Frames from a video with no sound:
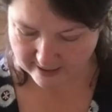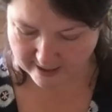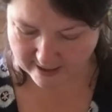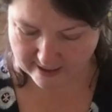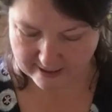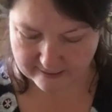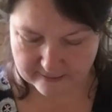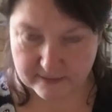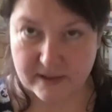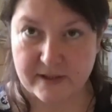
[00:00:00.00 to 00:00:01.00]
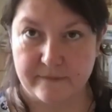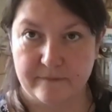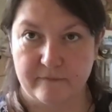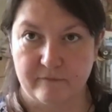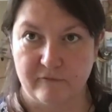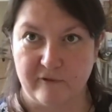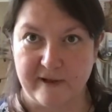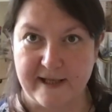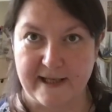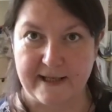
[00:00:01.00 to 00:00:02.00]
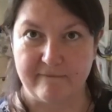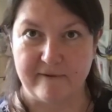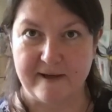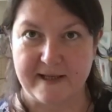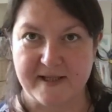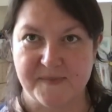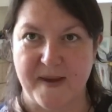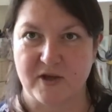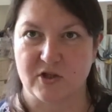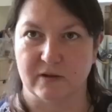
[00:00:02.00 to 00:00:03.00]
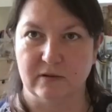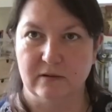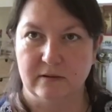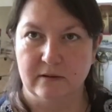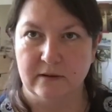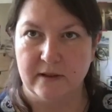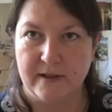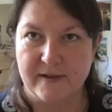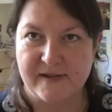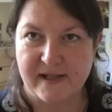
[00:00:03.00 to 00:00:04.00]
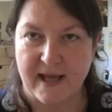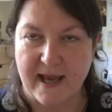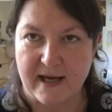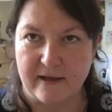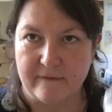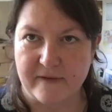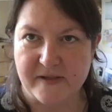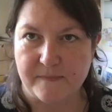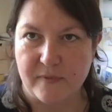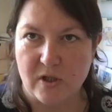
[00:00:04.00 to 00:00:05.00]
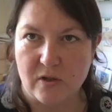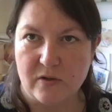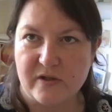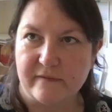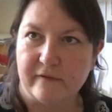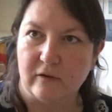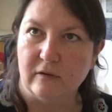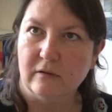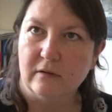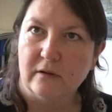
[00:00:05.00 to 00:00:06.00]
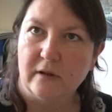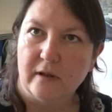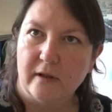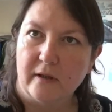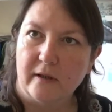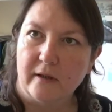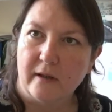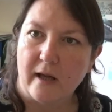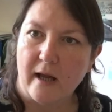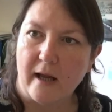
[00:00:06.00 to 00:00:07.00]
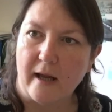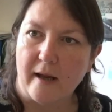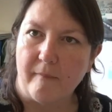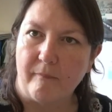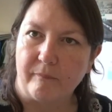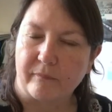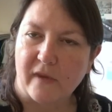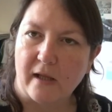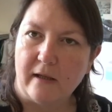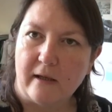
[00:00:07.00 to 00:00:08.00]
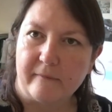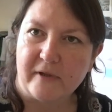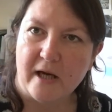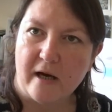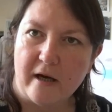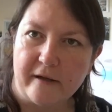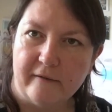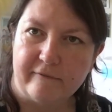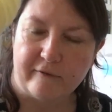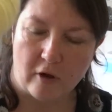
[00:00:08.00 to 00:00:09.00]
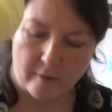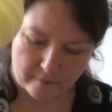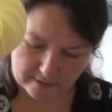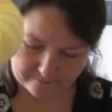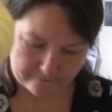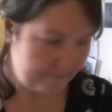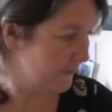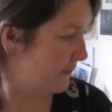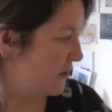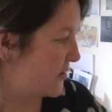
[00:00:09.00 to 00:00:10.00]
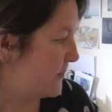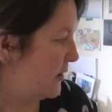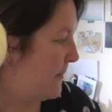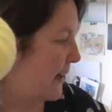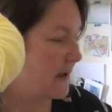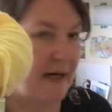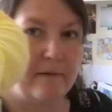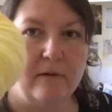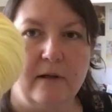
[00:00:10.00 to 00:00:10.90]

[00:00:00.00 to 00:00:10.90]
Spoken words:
and really special skein of this beautiful yarn from, let me just put the bag down,